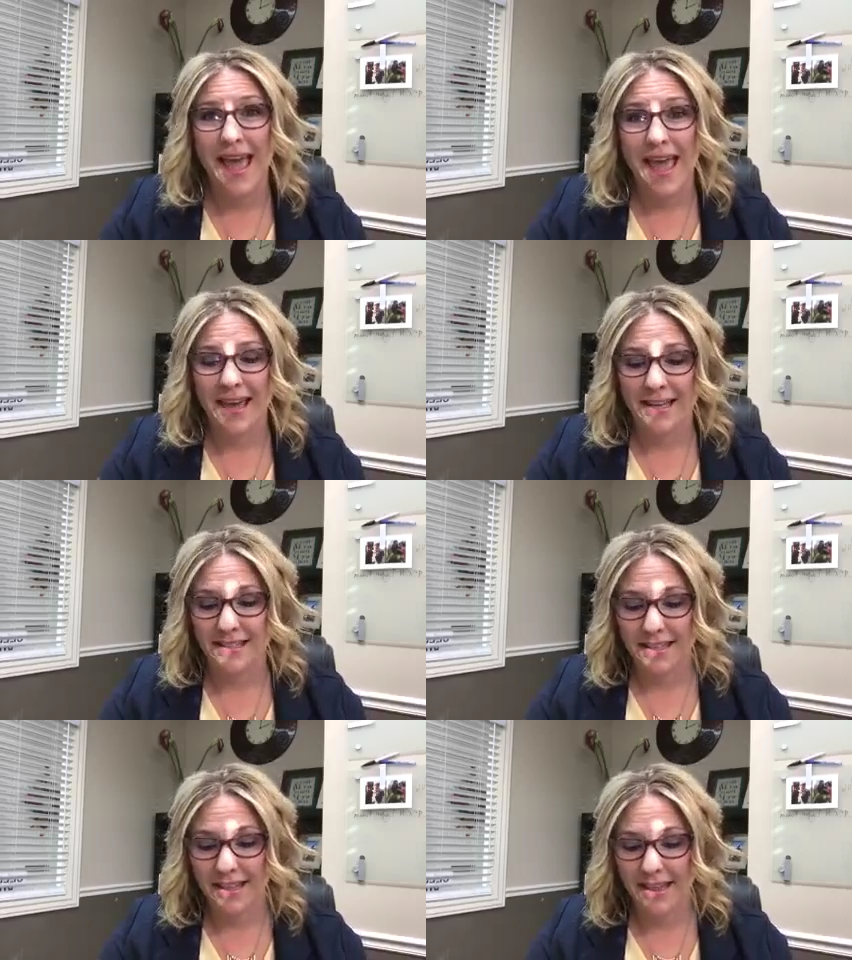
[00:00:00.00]
and
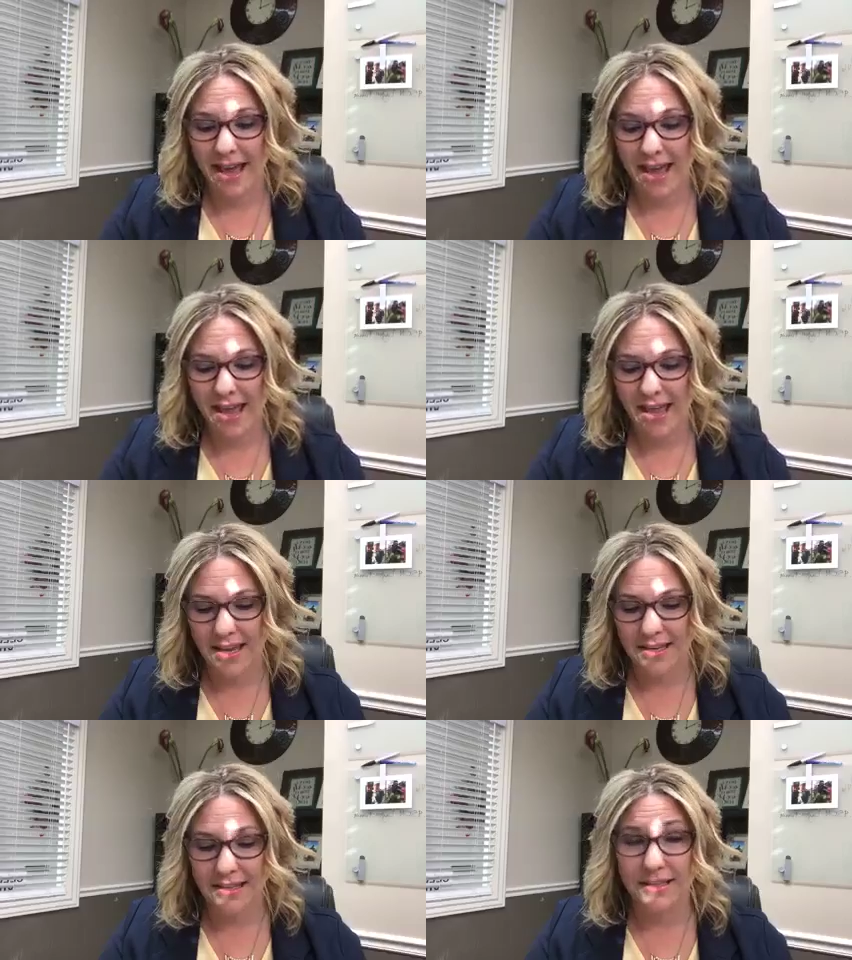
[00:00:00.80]
that
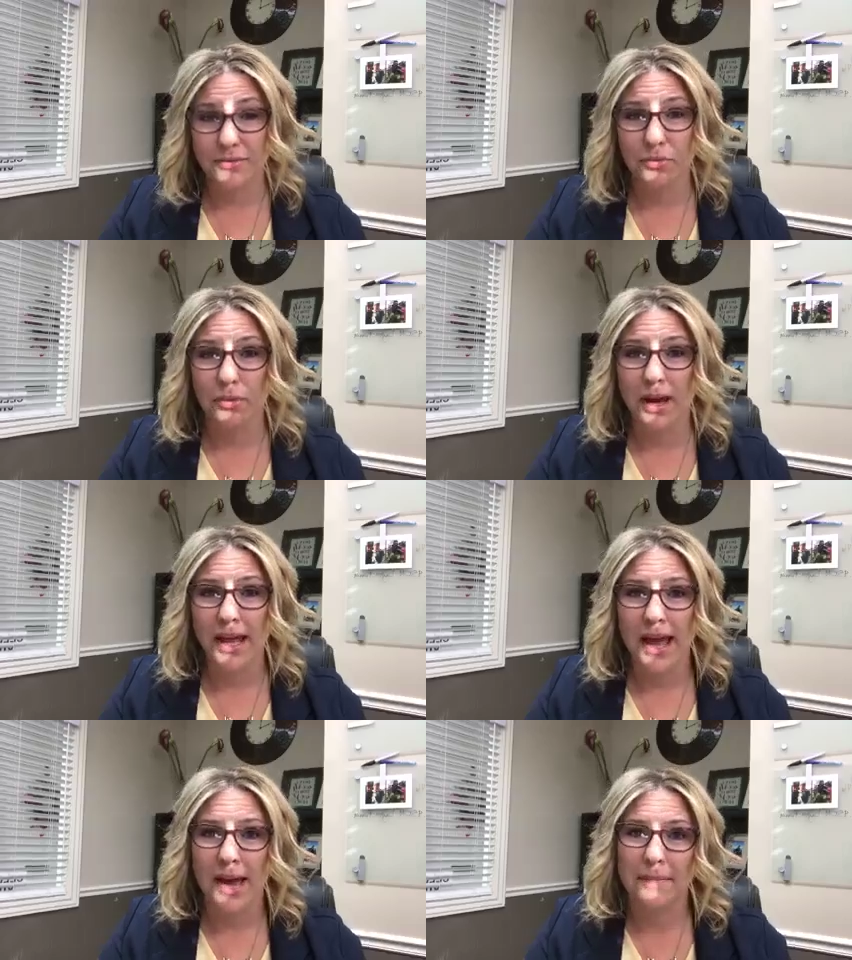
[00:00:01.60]
is what
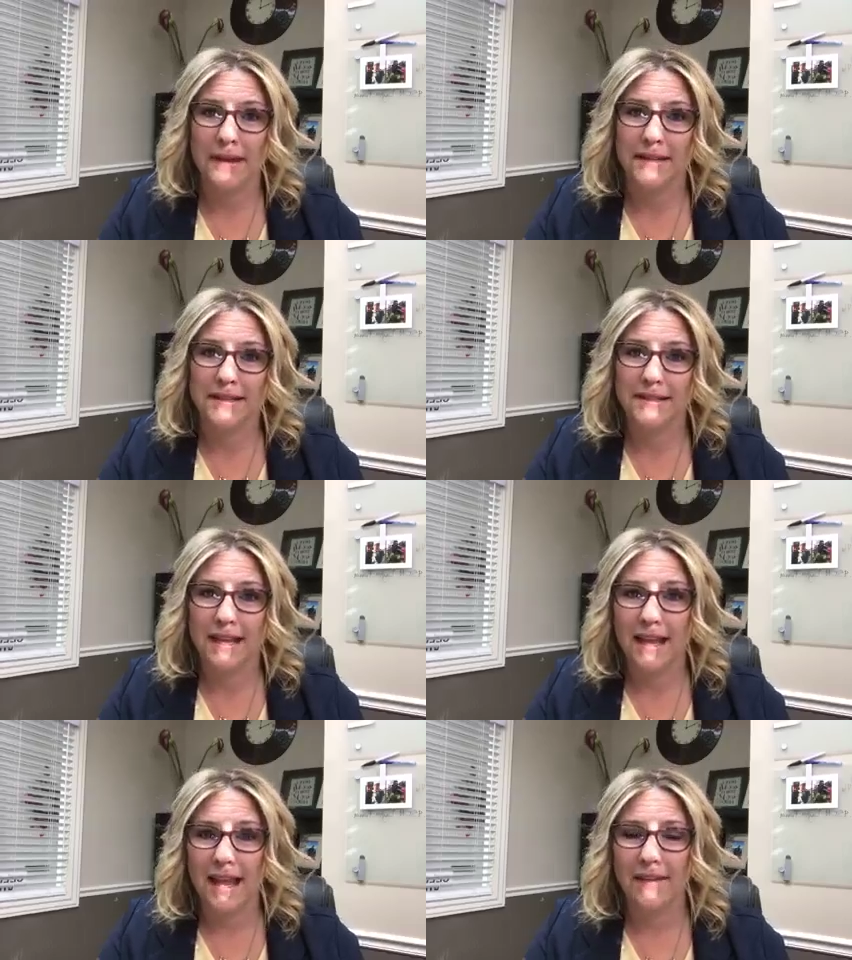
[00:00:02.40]
happens
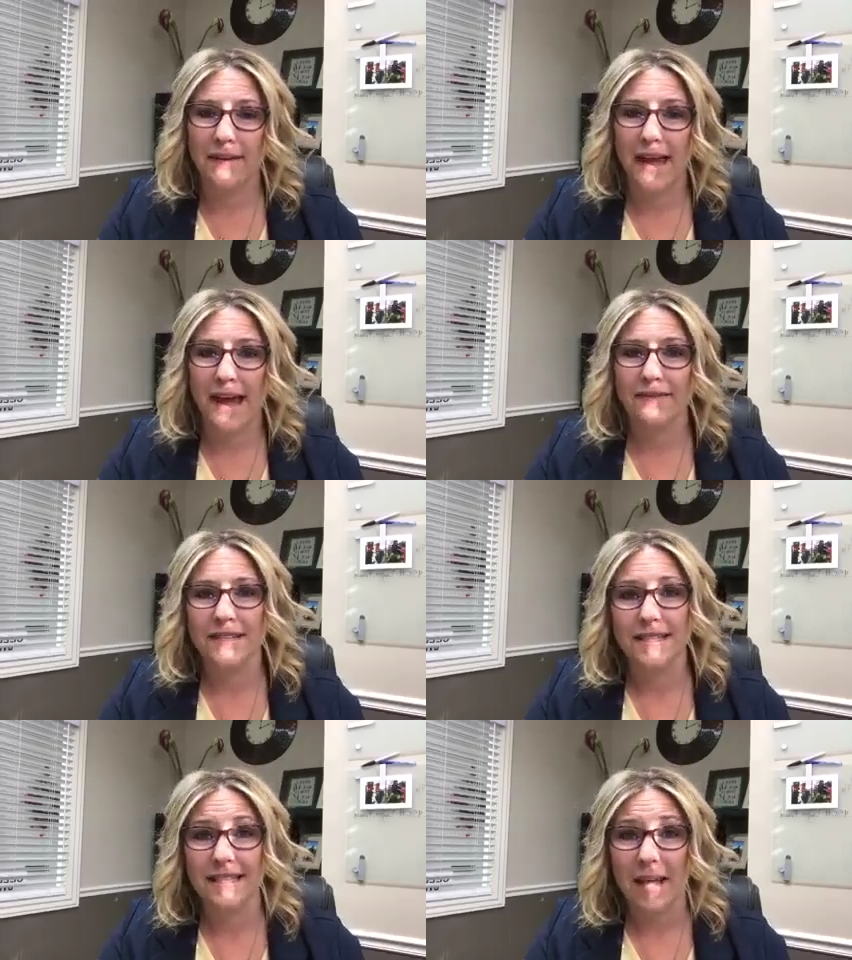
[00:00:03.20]
if I have to
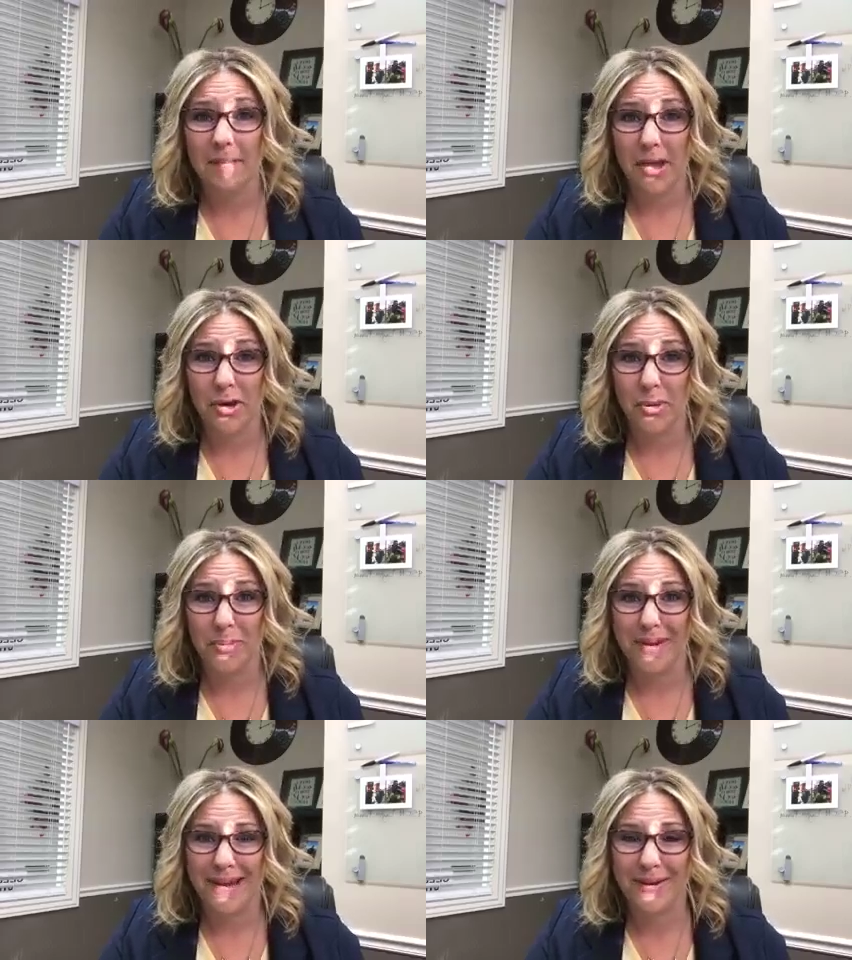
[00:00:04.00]
sell my home
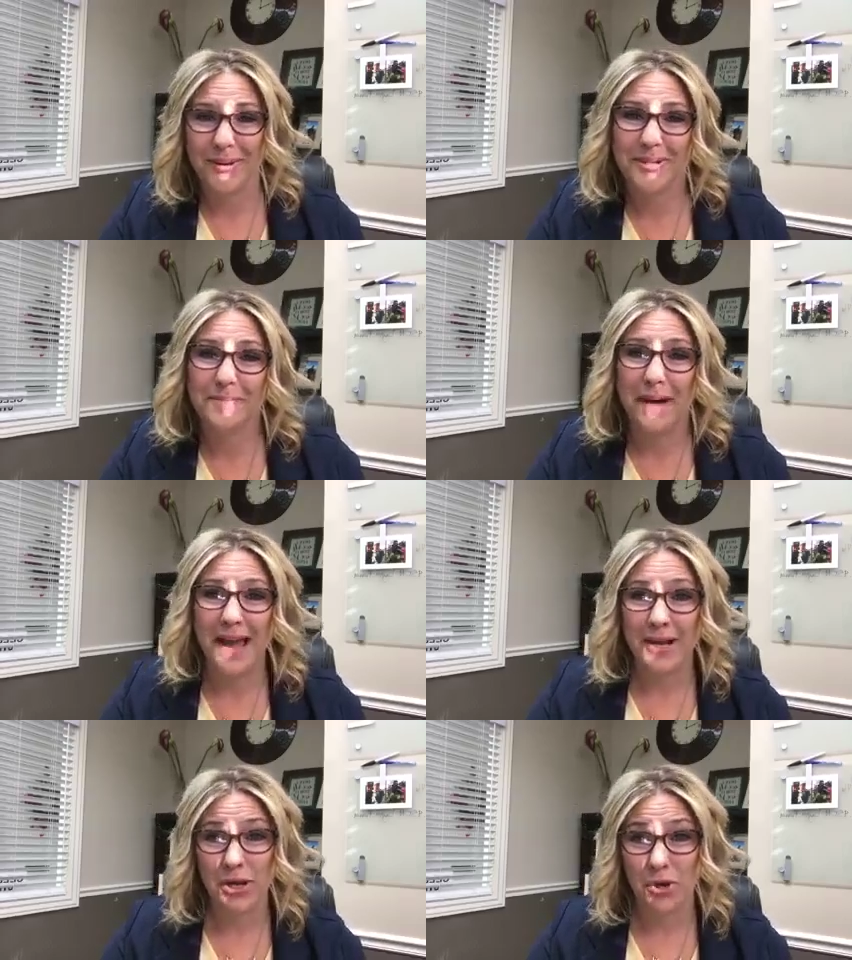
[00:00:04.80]
in order to buy
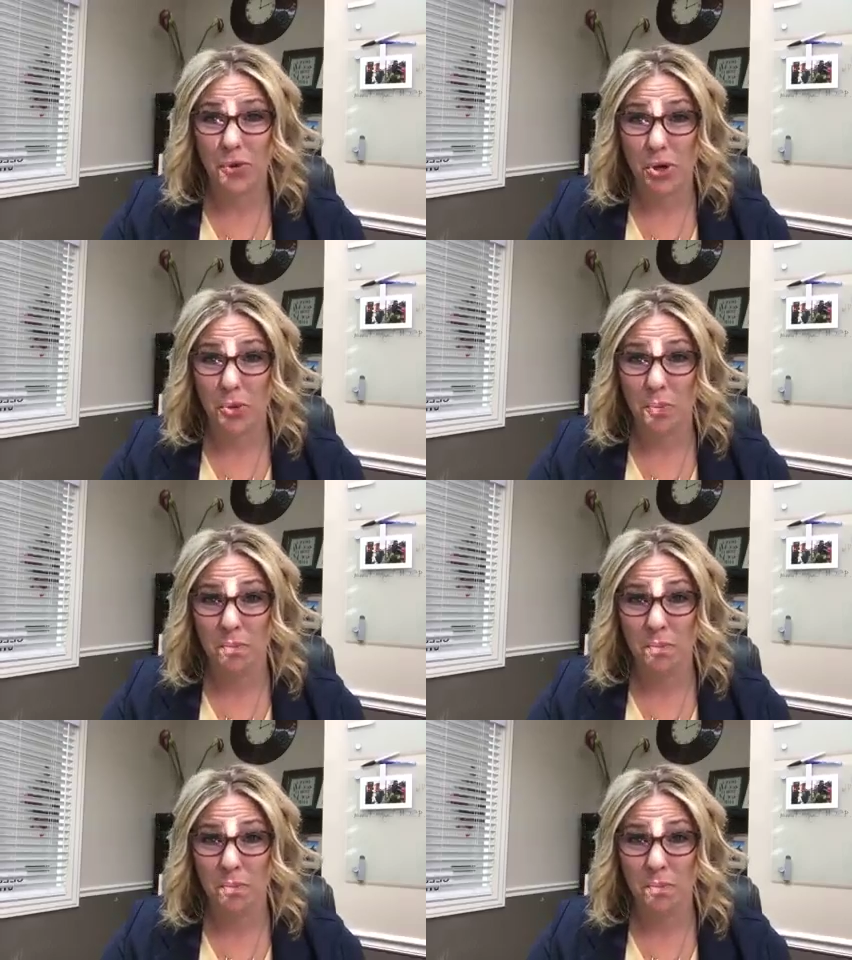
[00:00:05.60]
a new home.